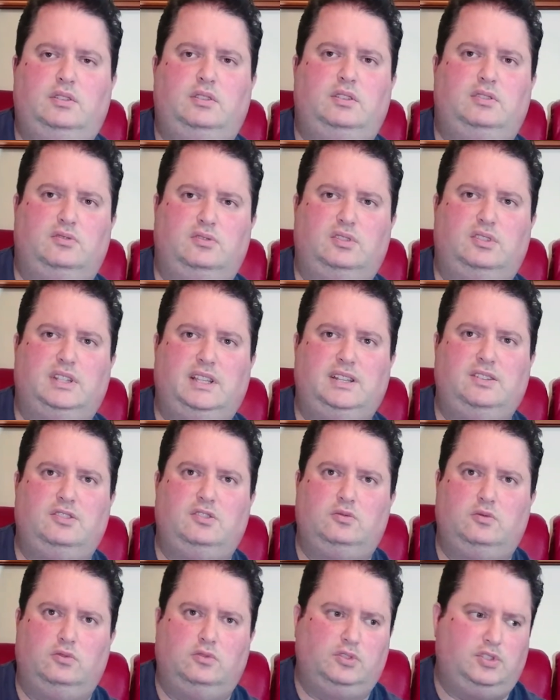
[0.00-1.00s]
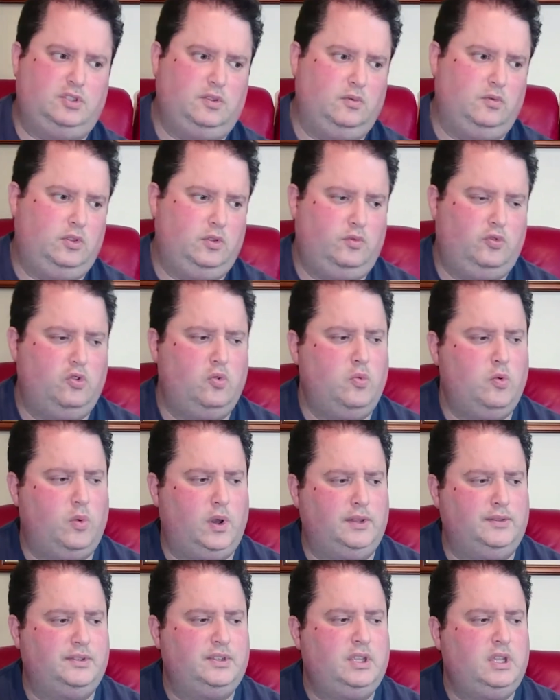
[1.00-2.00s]
lean towards the warmer
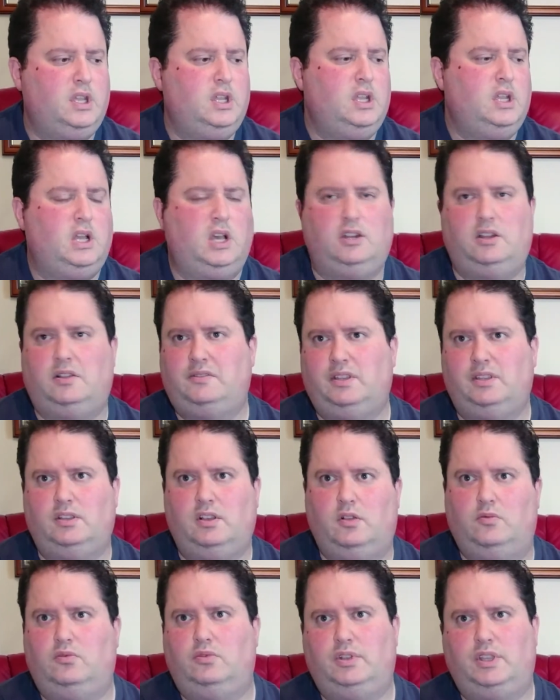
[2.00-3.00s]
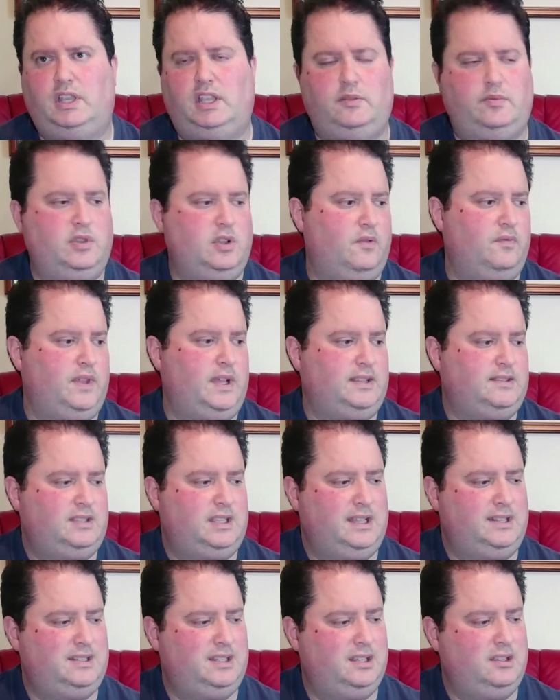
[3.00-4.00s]
ones, and I think I will keep it on that
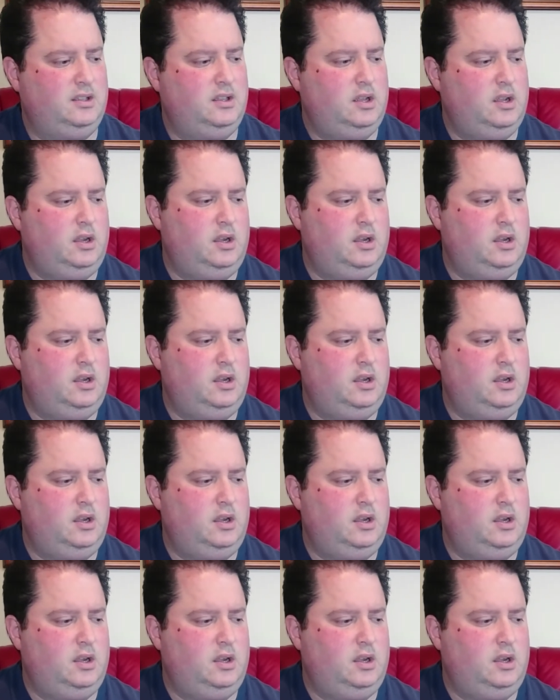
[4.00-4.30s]
setting.